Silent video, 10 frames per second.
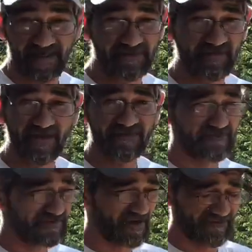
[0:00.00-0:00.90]
If you love
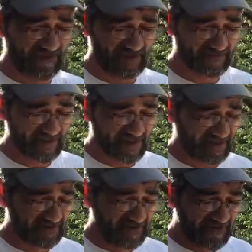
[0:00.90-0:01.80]
them, go for it. Why
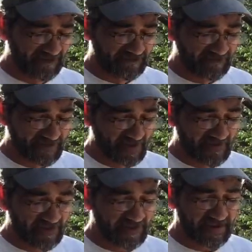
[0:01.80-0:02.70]
not?
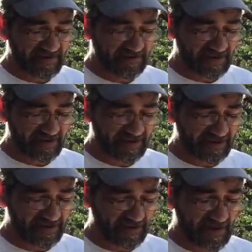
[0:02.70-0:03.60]
You think it's really going
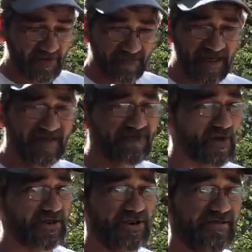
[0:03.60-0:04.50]
to do you well.
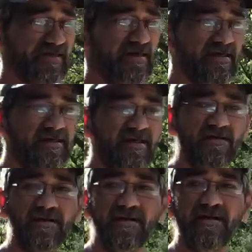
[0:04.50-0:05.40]
Paintbrushes. You
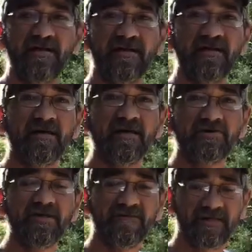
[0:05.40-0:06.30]
know,
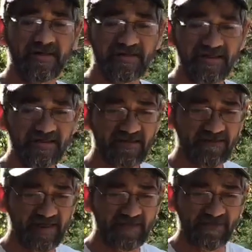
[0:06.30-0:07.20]
trying to find a
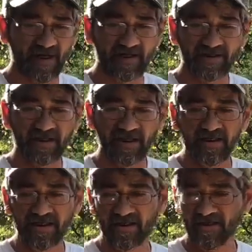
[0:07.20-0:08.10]
decent paintbrush.
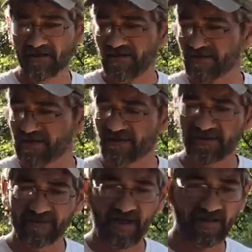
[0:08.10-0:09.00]
You know, you're
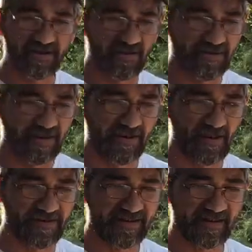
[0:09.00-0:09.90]
spreading polyurethane and
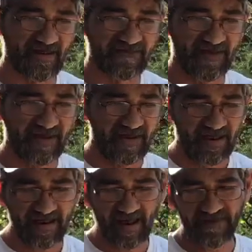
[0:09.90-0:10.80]
all this stuff.
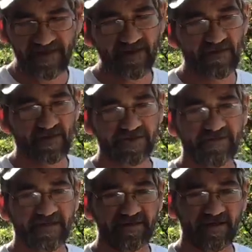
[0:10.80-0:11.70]
And I mean, you don't want to
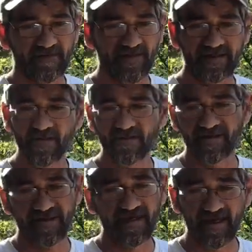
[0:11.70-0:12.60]
spend a ton of money. You don't
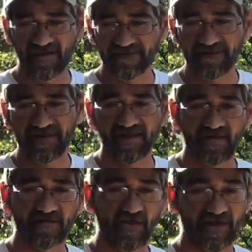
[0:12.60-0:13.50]
want a $10,
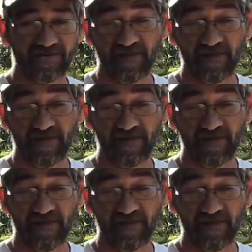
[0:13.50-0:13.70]
$15 brush.